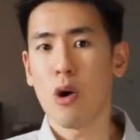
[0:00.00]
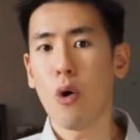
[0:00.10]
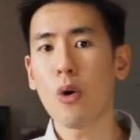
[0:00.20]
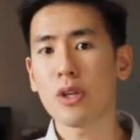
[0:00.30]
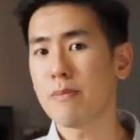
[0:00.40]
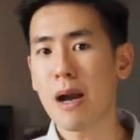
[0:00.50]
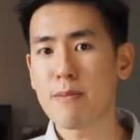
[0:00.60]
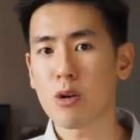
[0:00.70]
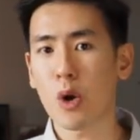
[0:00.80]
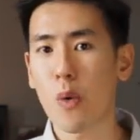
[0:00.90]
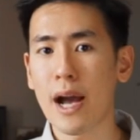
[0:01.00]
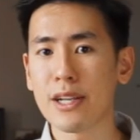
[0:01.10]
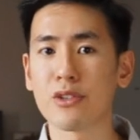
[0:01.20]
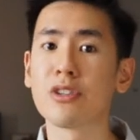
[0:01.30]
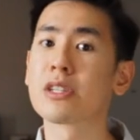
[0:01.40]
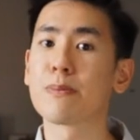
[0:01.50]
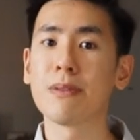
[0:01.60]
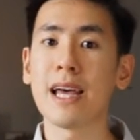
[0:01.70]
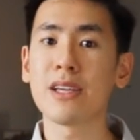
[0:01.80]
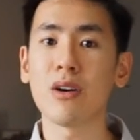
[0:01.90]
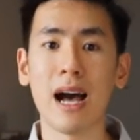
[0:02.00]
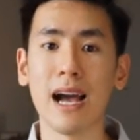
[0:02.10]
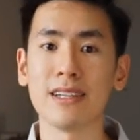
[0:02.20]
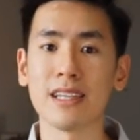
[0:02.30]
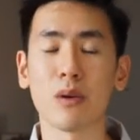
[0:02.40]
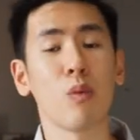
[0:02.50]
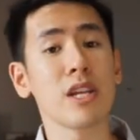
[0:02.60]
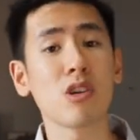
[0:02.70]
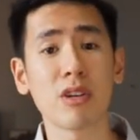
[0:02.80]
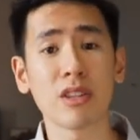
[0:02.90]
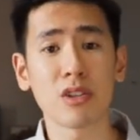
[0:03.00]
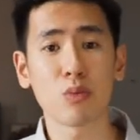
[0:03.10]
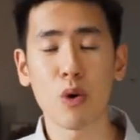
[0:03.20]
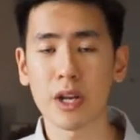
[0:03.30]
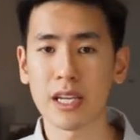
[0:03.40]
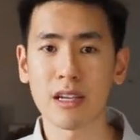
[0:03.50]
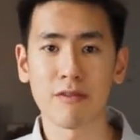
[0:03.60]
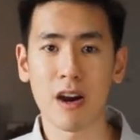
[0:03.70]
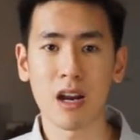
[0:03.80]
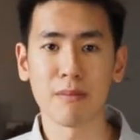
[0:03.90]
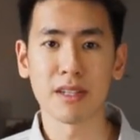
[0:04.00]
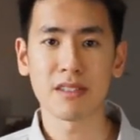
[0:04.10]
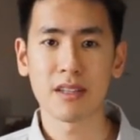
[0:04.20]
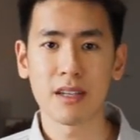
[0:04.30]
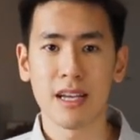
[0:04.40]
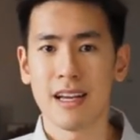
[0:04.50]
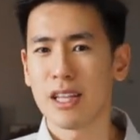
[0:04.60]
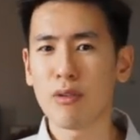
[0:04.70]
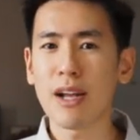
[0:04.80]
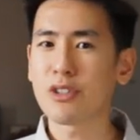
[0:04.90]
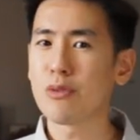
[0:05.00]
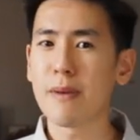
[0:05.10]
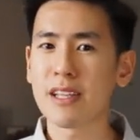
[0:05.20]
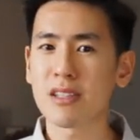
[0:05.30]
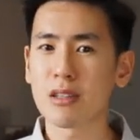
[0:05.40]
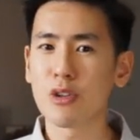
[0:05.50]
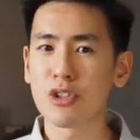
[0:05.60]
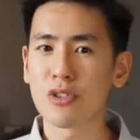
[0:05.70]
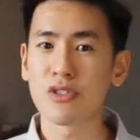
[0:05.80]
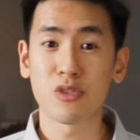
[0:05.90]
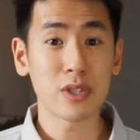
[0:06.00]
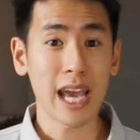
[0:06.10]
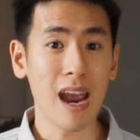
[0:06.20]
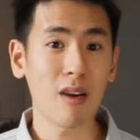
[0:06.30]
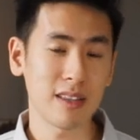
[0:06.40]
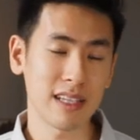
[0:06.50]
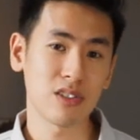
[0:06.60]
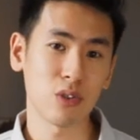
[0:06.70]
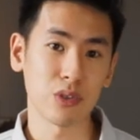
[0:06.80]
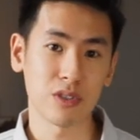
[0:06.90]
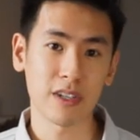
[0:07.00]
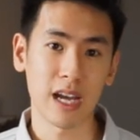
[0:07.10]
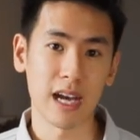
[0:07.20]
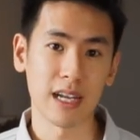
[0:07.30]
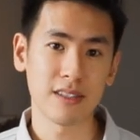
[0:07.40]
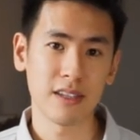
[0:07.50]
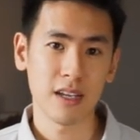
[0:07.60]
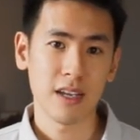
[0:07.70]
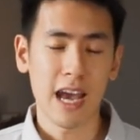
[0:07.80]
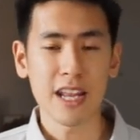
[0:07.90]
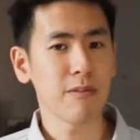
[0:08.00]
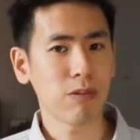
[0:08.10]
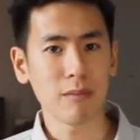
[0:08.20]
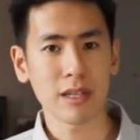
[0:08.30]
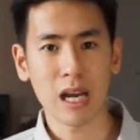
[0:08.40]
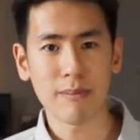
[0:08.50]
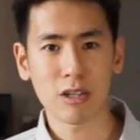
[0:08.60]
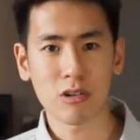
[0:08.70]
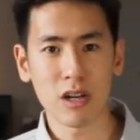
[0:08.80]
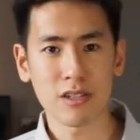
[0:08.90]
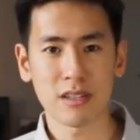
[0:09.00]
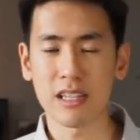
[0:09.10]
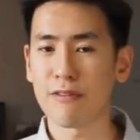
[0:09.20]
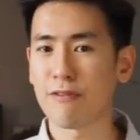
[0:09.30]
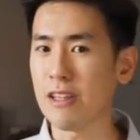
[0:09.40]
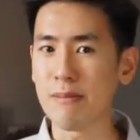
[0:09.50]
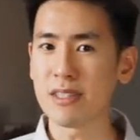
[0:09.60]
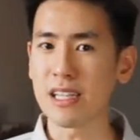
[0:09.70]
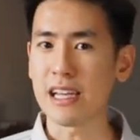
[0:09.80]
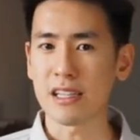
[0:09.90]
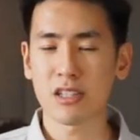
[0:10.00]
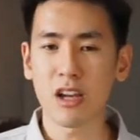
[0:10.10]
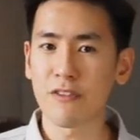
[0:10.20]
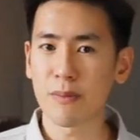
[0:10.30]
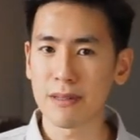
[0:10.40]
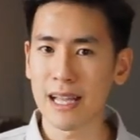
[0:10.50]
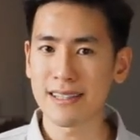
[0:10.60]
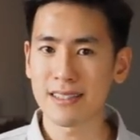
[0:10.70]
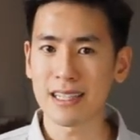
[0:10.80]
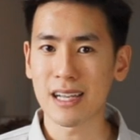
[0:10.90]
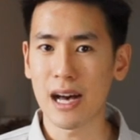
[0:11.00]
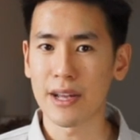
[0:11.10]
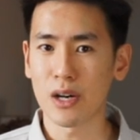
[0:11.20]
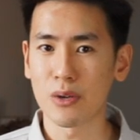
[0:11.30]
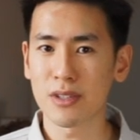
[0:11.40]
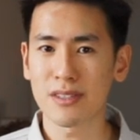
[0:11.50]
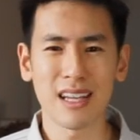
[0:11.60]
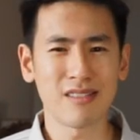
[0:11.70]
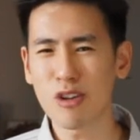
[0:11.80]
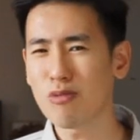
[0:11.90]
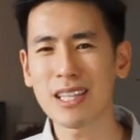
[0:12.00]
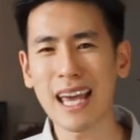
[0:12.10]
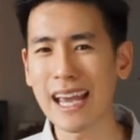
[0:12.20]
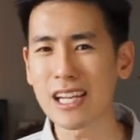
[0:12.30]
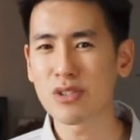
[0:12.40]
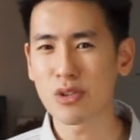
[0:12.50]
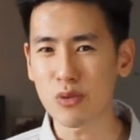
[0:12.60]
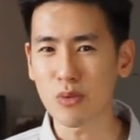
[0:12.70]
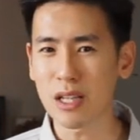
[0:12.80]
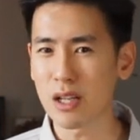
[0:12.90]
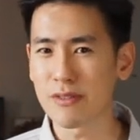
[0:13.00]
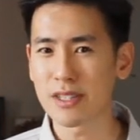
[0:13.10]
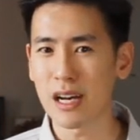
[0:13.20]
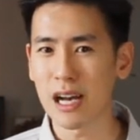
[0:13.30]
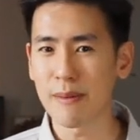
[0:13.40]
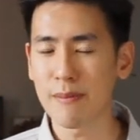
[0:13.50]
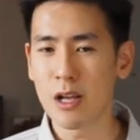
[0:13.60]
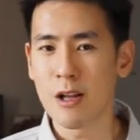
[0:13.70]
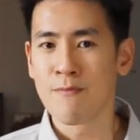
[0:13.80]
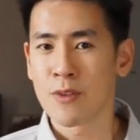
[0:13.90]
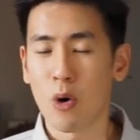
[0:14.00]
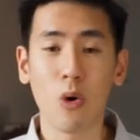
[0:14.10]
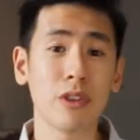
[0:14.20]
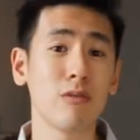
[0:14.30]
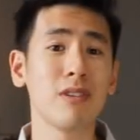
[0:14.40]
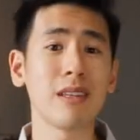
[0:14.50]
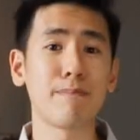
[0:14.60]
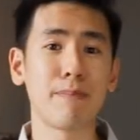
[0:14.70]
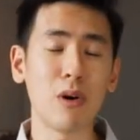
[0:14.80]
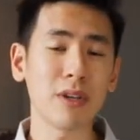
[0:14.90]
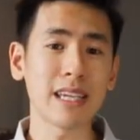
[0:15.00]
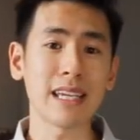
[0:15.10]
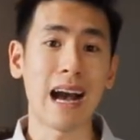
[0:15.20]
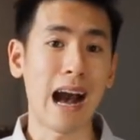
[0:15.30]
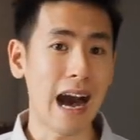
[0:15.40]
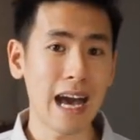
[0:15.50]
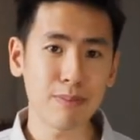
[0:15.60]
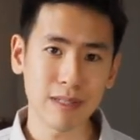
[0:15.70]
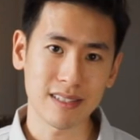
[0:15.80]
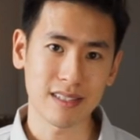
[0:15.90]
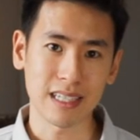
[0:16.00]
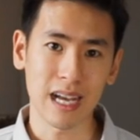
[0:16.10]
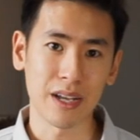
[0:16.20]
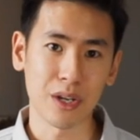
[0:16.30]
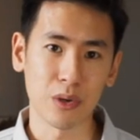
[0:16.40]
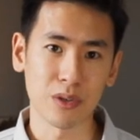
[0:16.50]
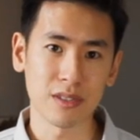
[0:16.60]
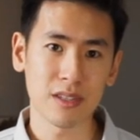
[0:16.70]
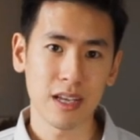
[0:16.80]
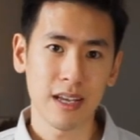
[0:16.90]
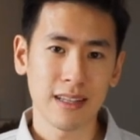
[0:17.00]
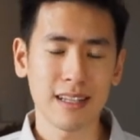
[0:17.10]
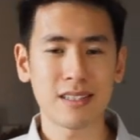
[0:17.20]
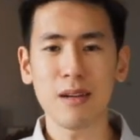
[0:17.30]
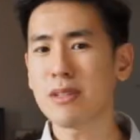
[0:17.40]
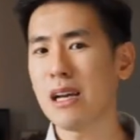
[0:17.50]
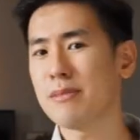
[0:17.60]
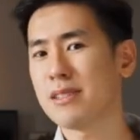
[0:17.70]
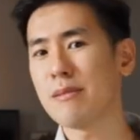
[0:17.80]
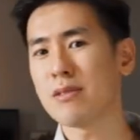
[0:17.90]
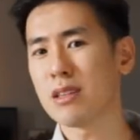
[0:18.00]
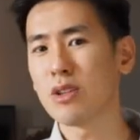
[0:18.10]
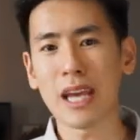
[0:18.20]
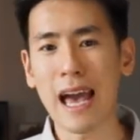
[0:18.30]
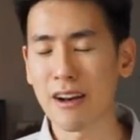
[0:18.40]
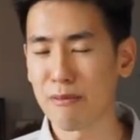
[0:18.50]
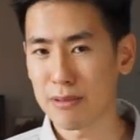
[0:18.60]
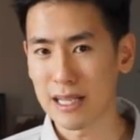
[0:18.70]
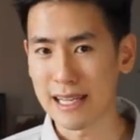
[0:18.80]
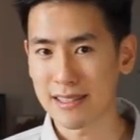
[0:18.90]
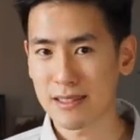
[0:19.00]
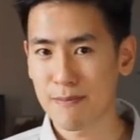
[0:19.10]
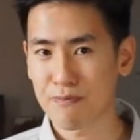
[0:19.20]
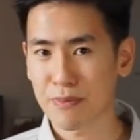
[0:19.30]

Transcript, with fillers: Or you might be required to display your I D when you're in those working environments. There aren't too many solutions to carry these sorts of cards, and you probably come across the flimsy, soft plastic card holders that don't really age too well over time, or the really bulky, hard plastic card holders that sometimes seem to look out of place.